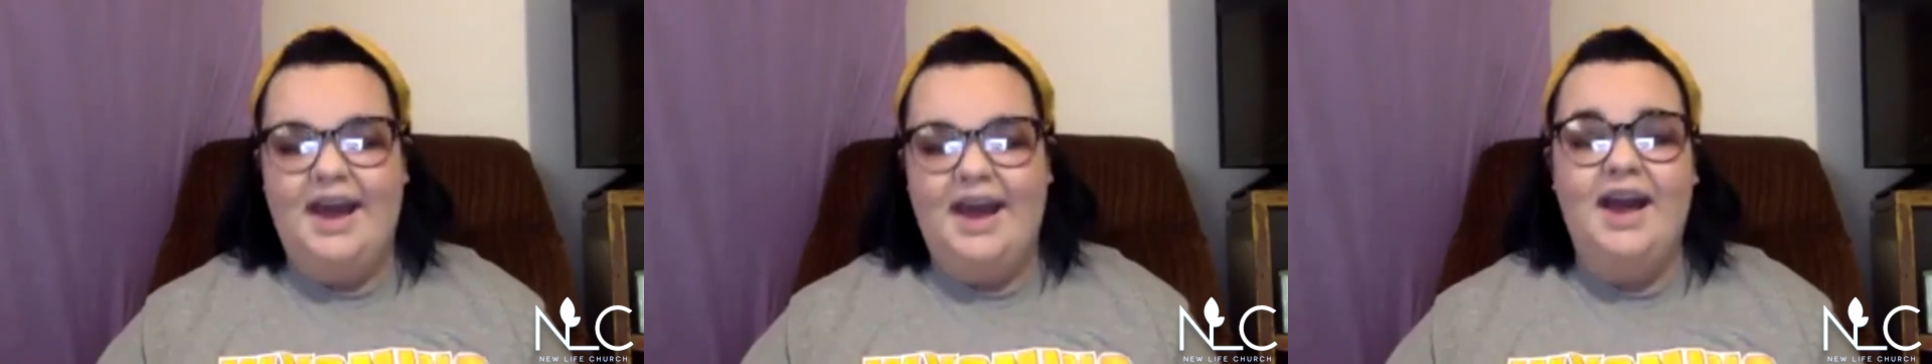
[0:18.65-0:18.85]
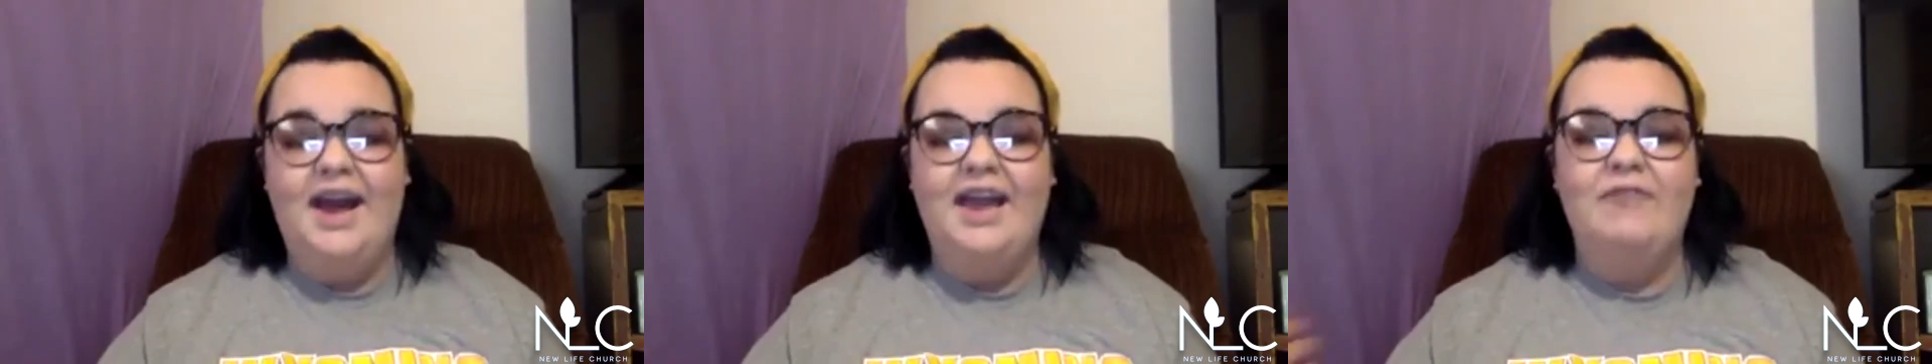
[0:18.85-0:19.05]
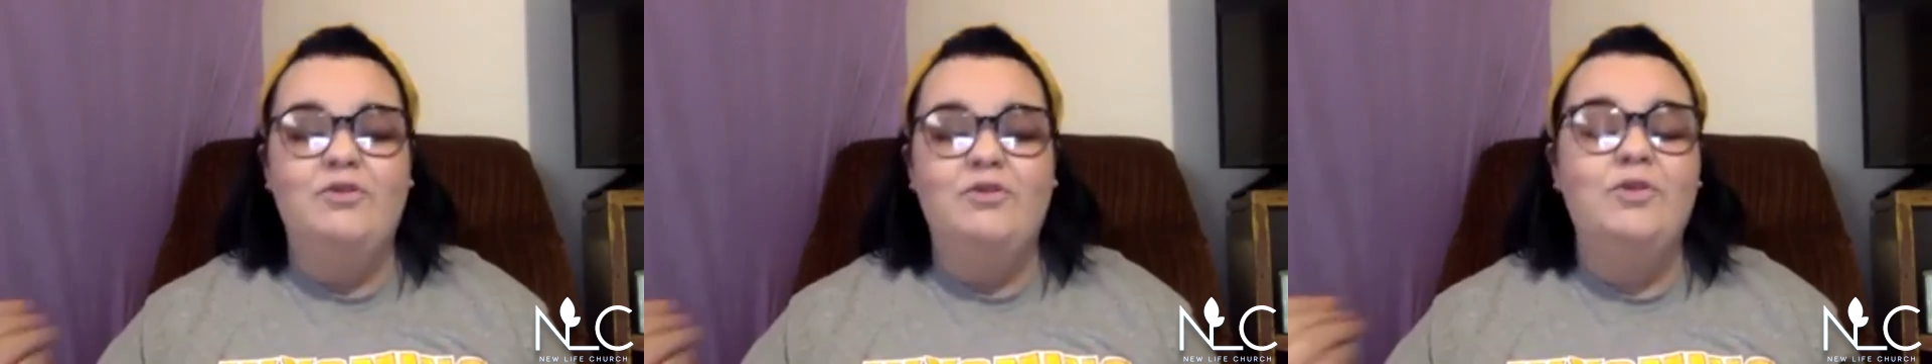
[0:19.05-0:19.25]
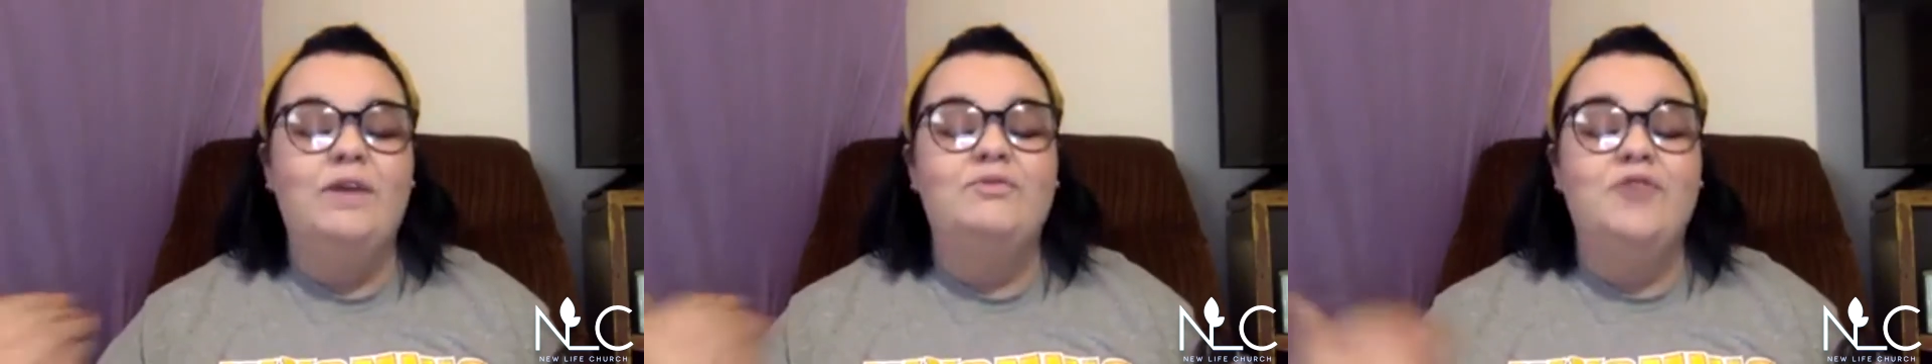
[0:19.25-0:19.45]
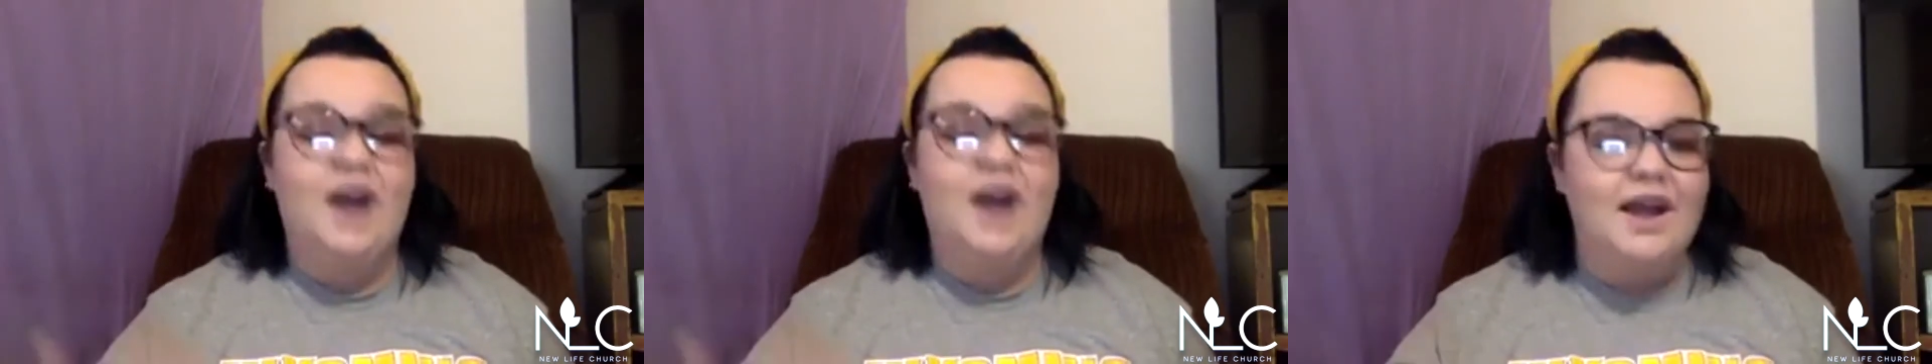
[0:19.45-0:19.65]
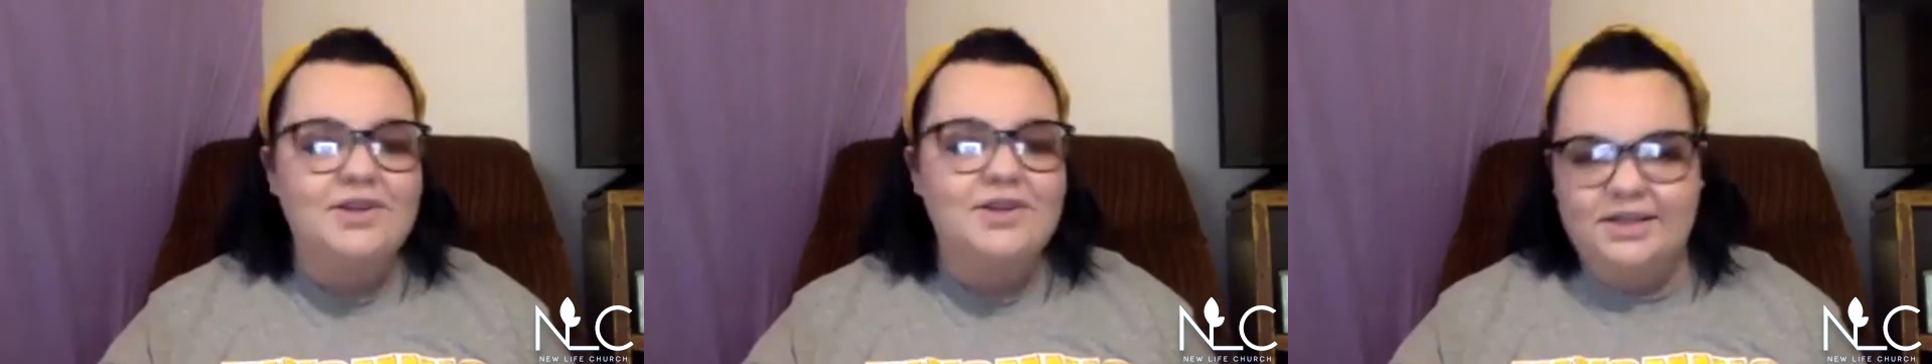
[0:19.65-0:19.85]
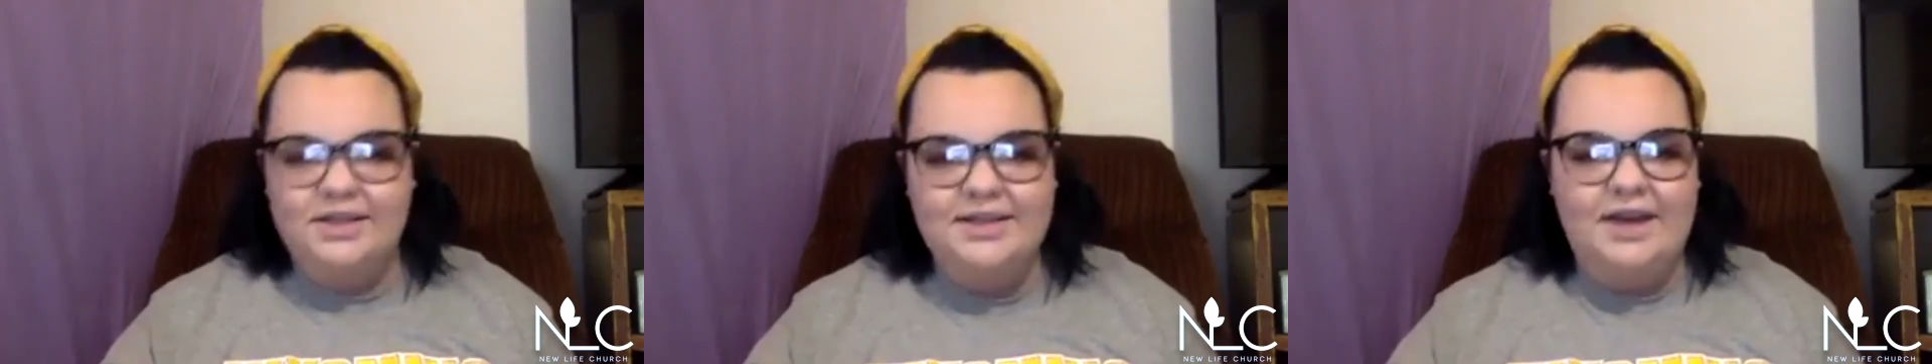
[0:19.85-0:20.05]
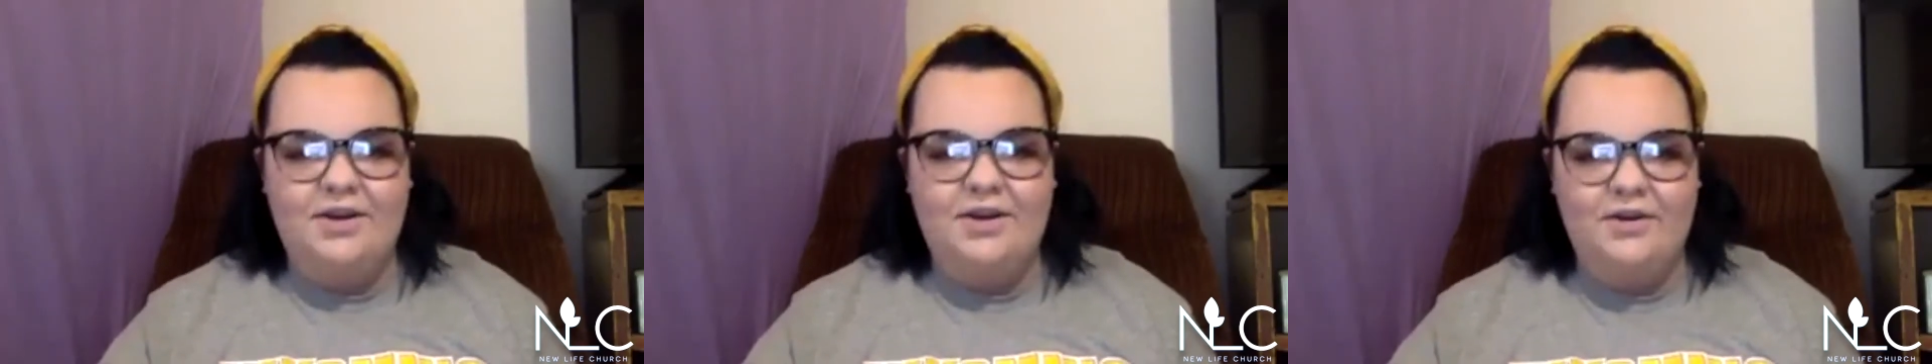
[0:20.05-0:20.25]
If you have not checked out
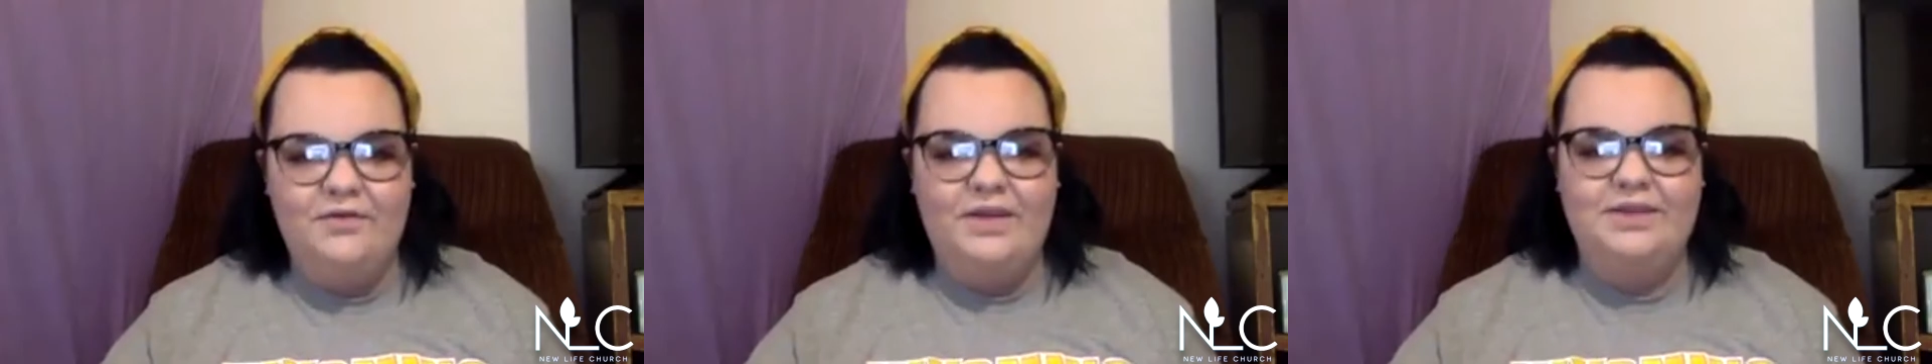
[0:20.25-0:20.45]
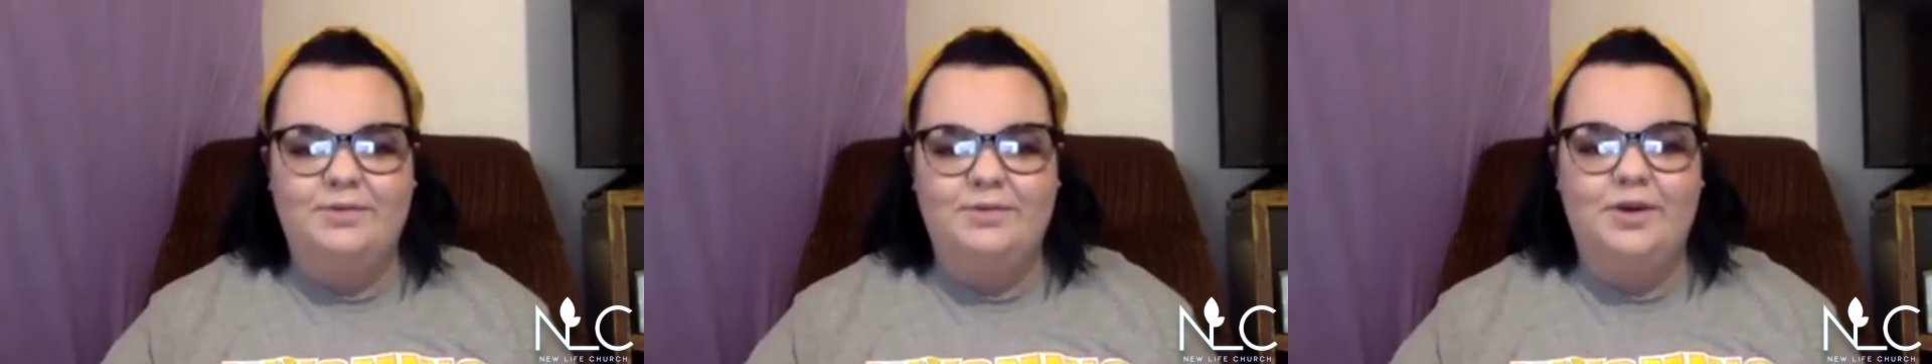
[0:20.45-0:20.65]
her Facebook,